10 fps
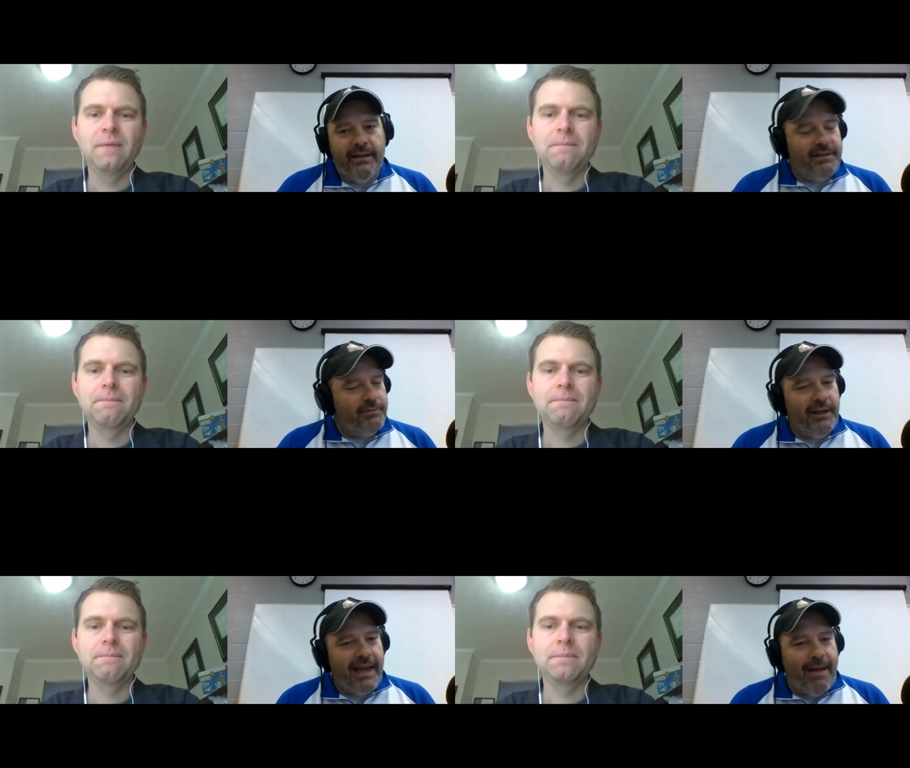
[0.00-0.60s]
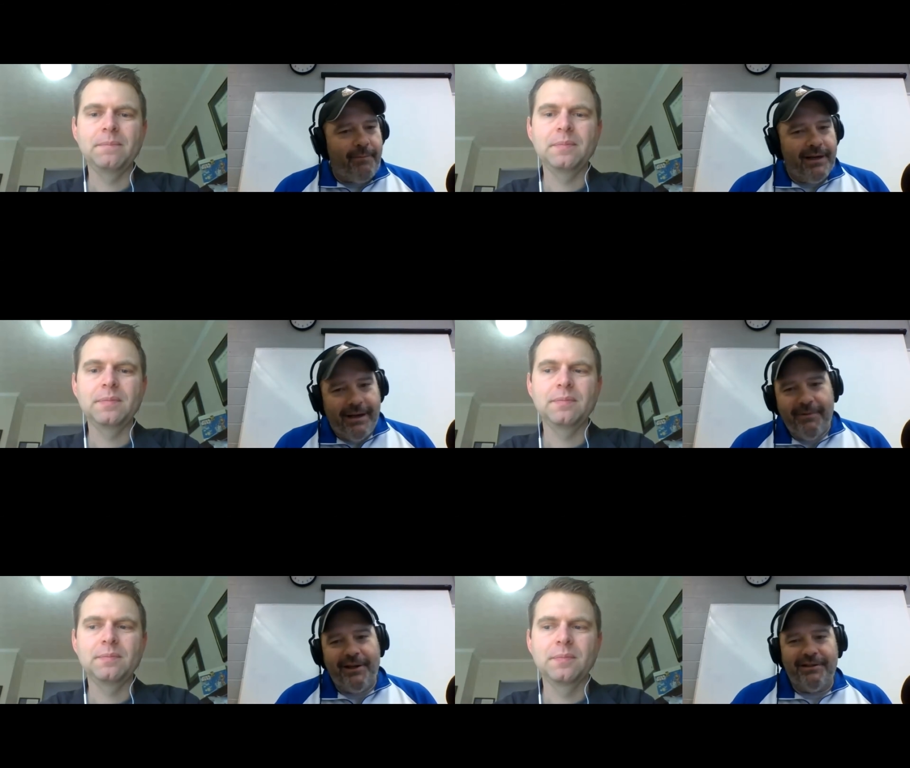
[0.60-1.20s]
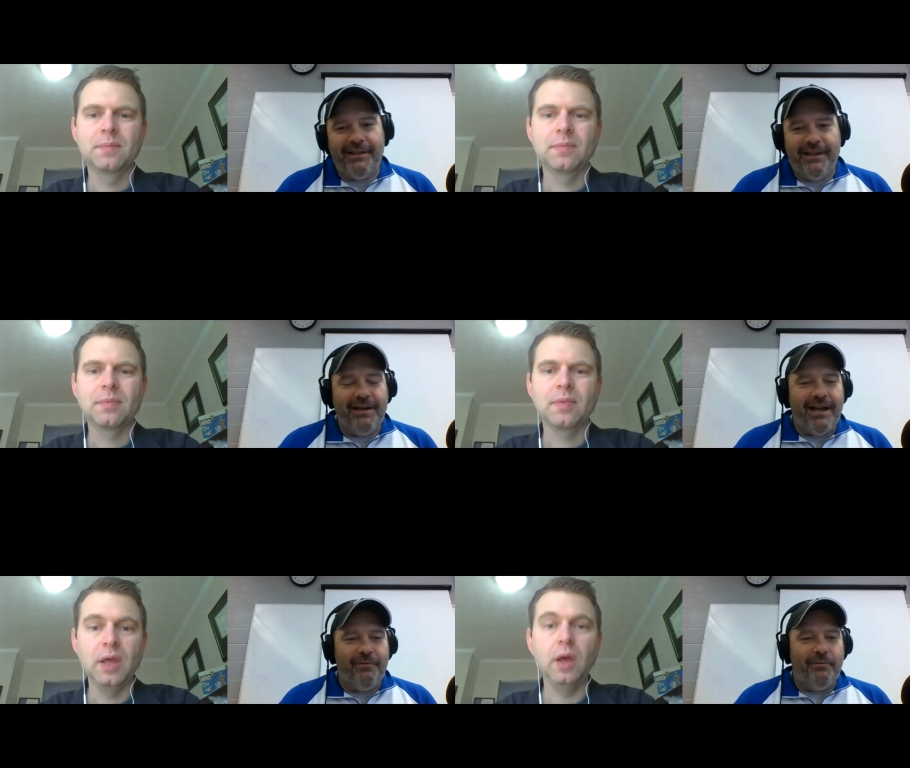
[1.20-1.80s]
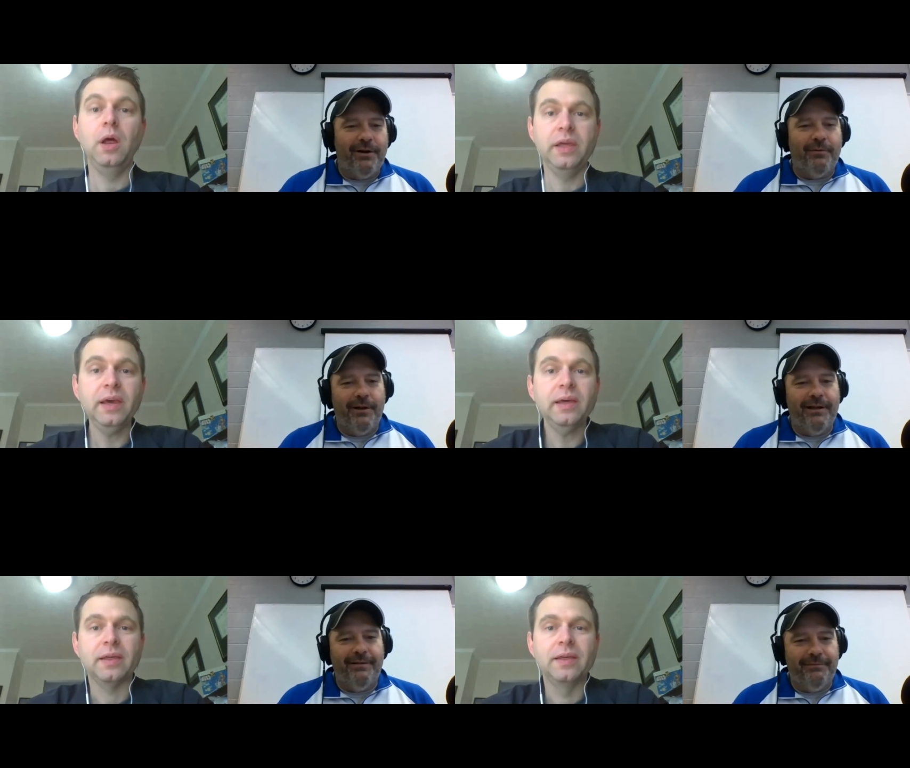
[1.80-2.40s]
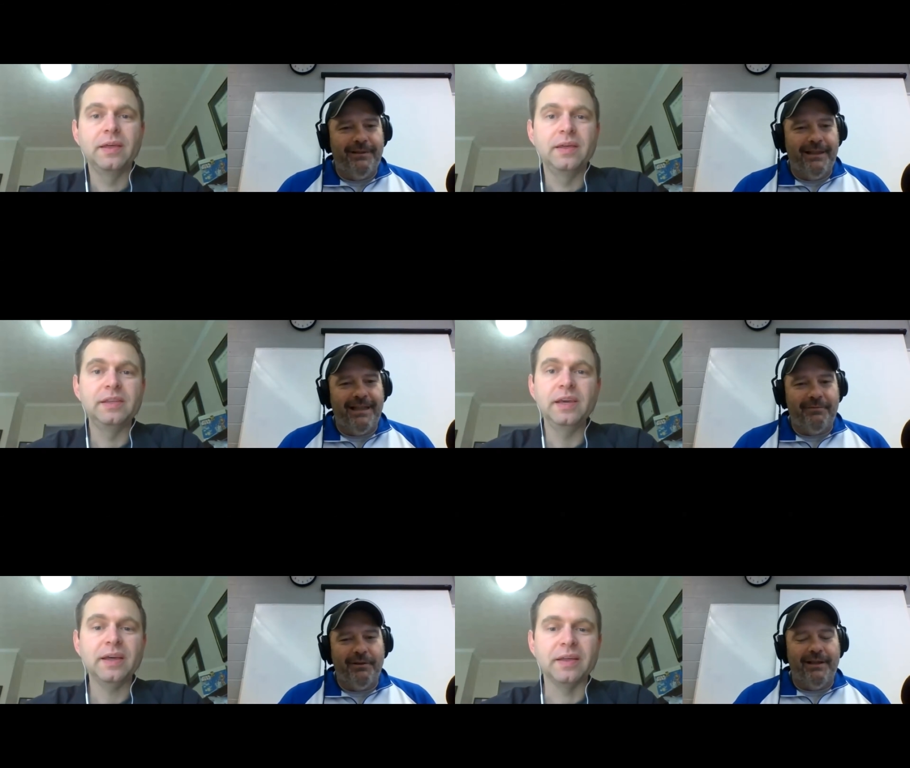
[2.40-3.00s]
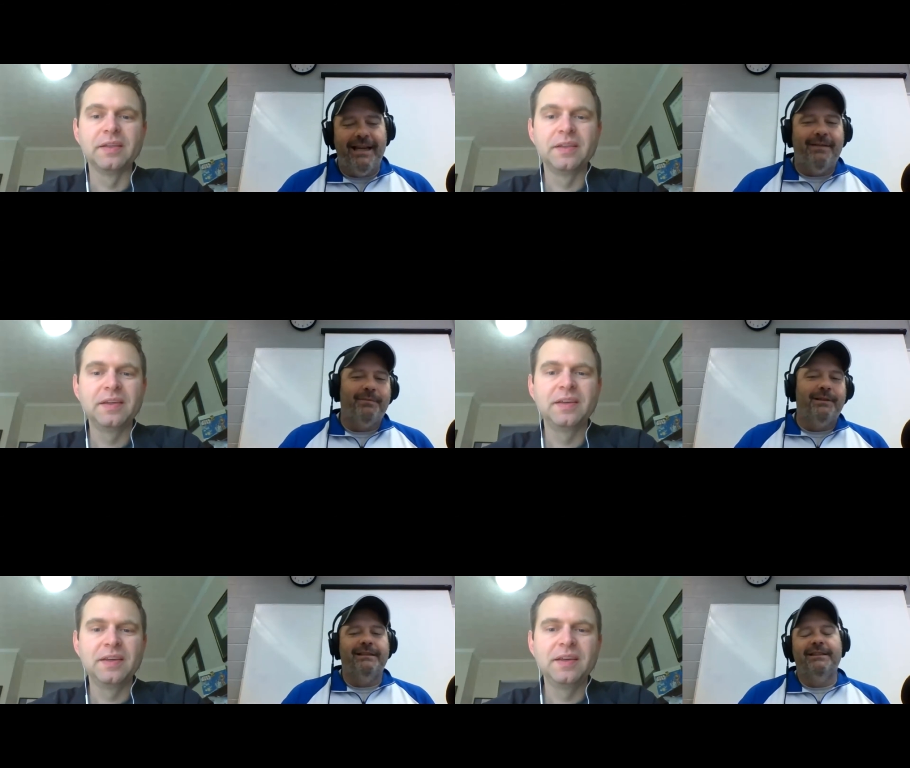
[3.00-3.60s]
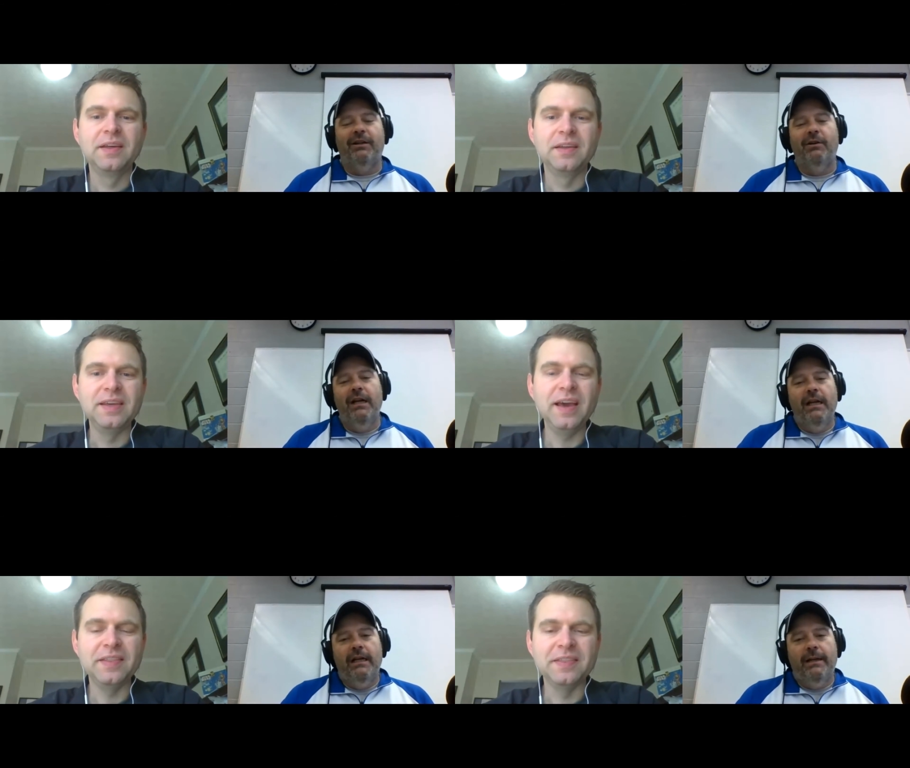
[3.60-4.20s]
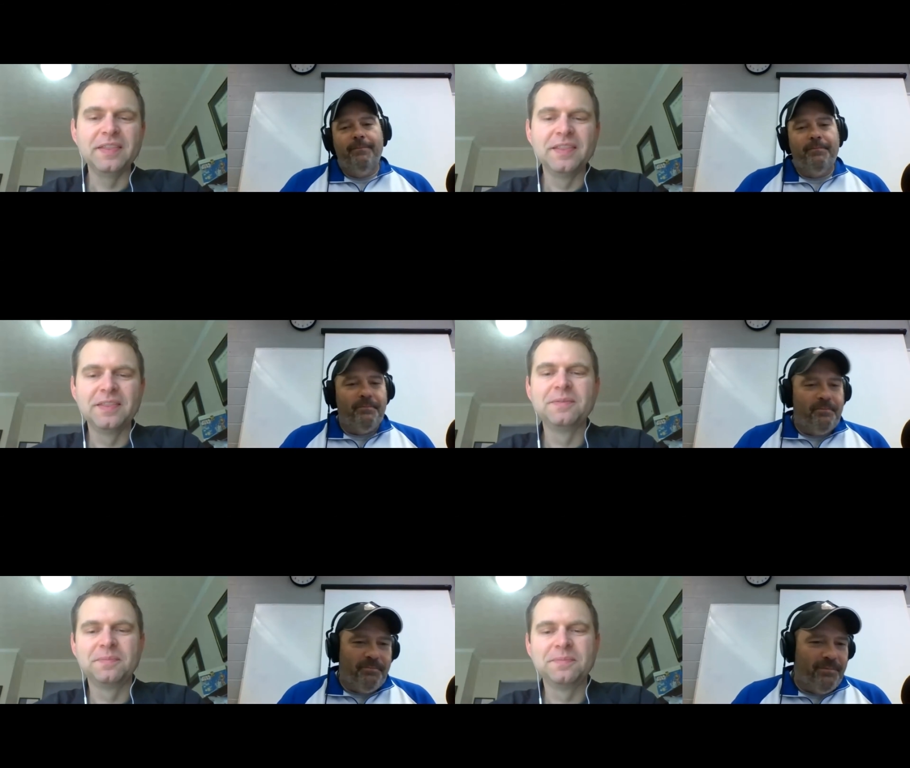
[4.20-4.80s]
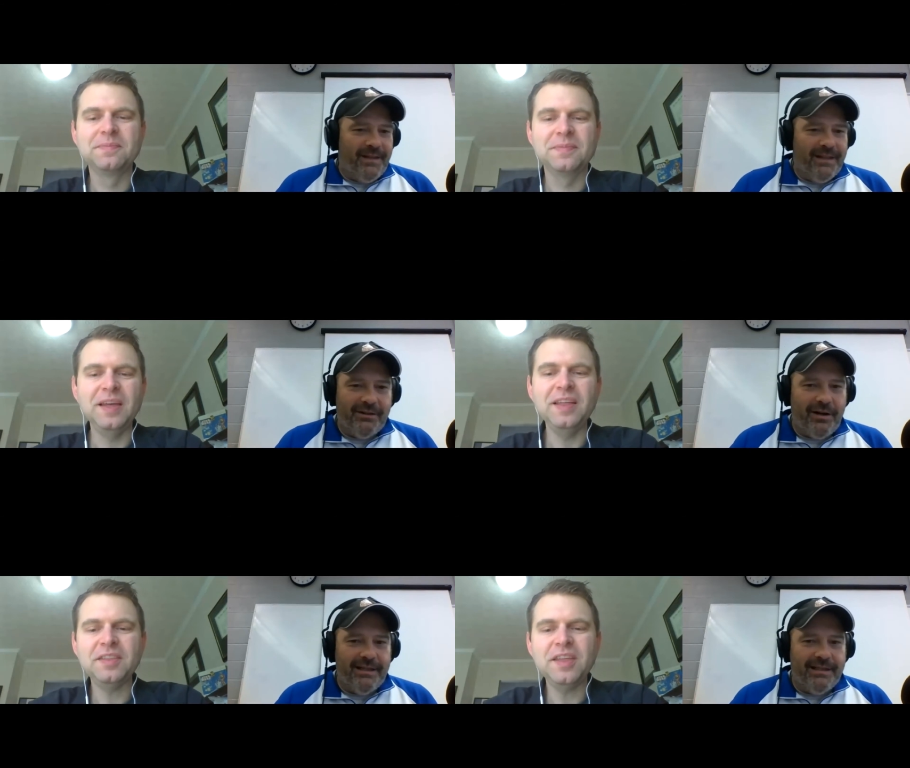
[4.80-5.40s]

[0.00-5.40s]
Speaker 1: this really happened. I mean, you just, you kind of wonder, yeah. what did yeah. that really happen? And so, yeah, that,